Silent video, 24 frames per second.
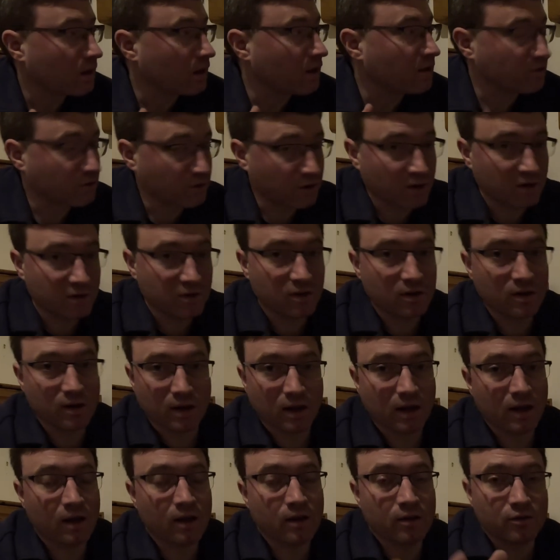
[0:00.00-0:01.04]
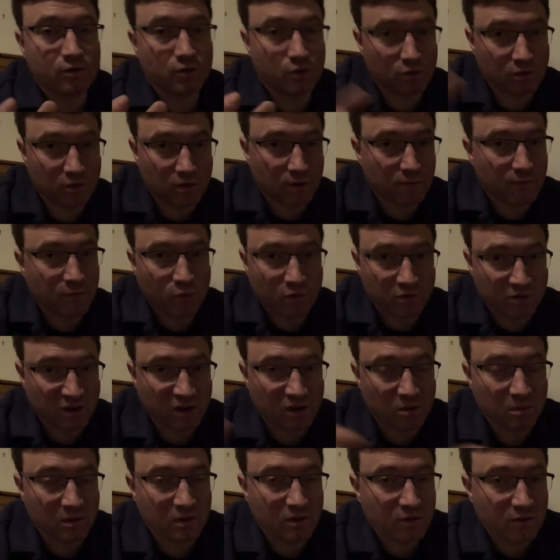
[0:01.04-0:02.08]
insulated as using the 4
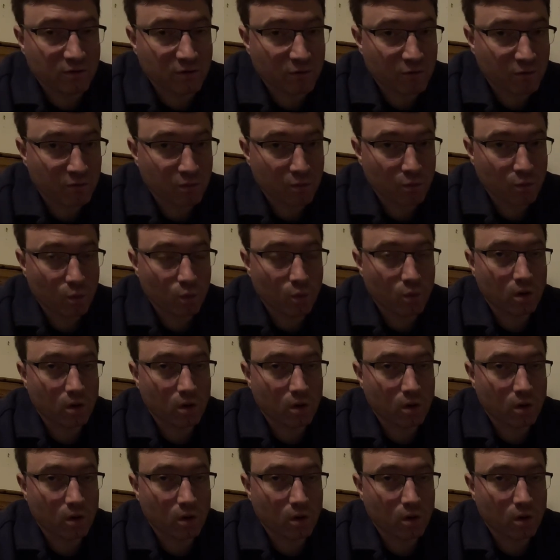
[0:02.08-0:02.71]
centimeters of